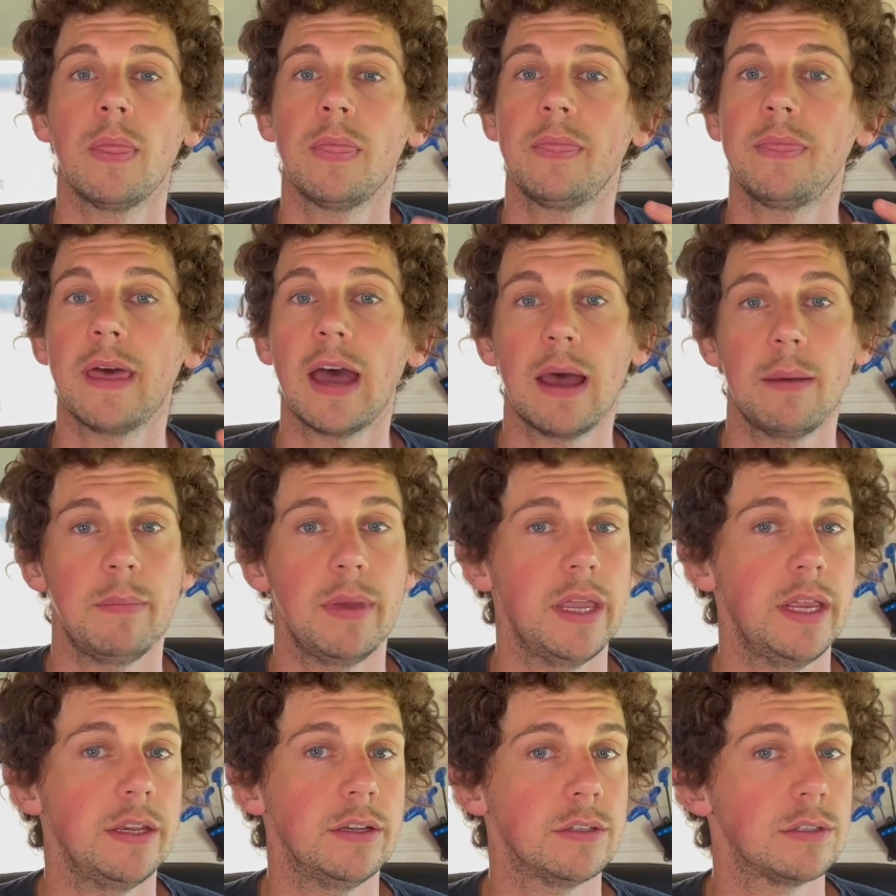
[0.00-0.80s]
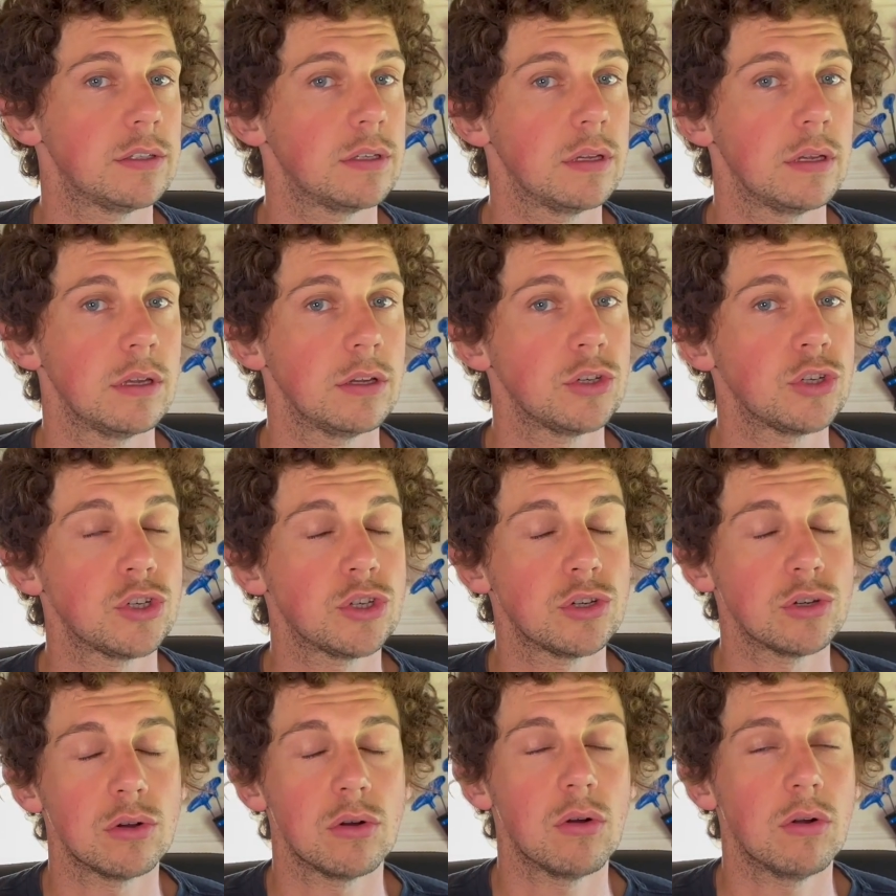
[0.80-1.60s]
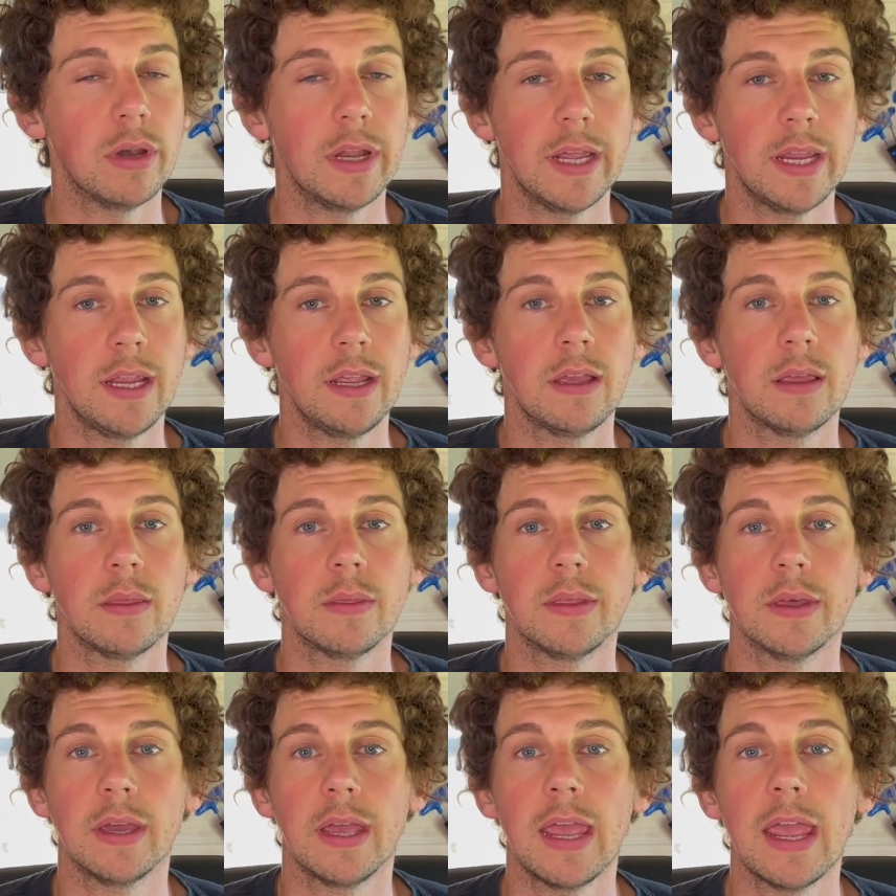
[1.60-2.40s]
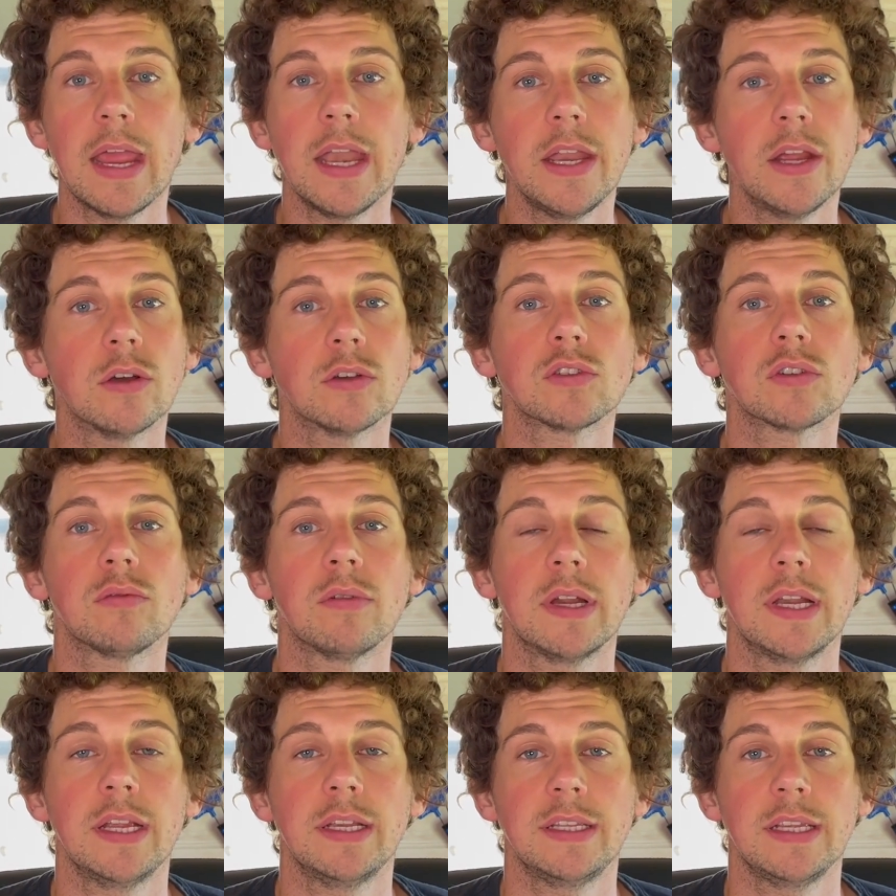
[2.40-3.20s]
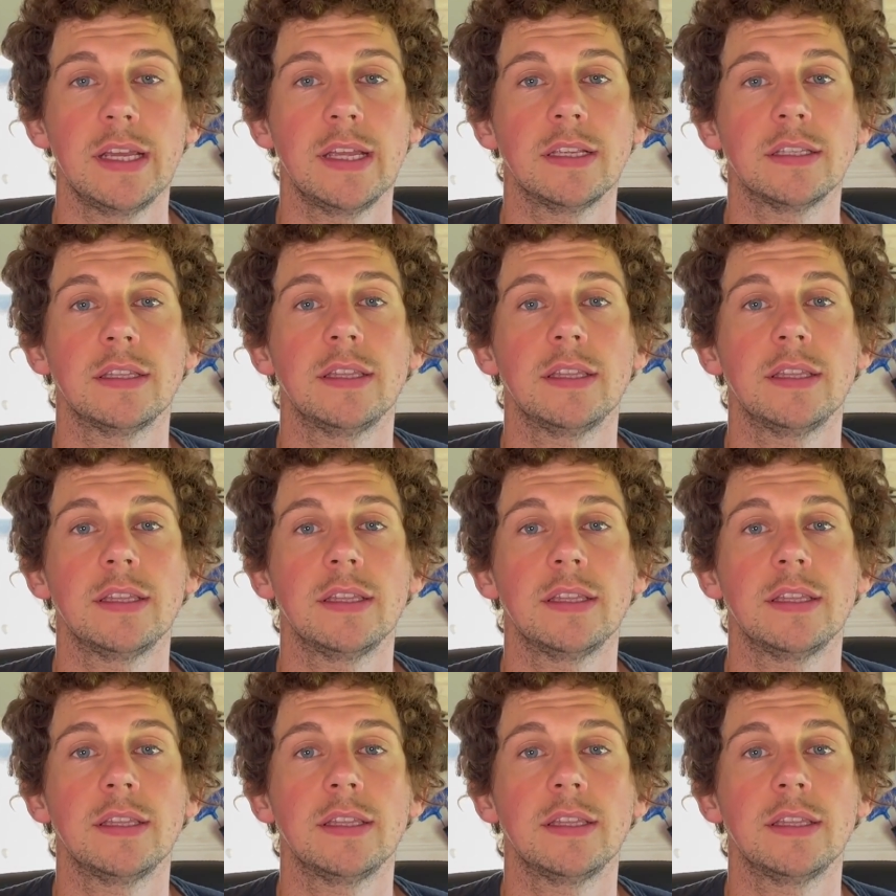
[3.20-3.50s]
That means surely that Ineos Grenadiers,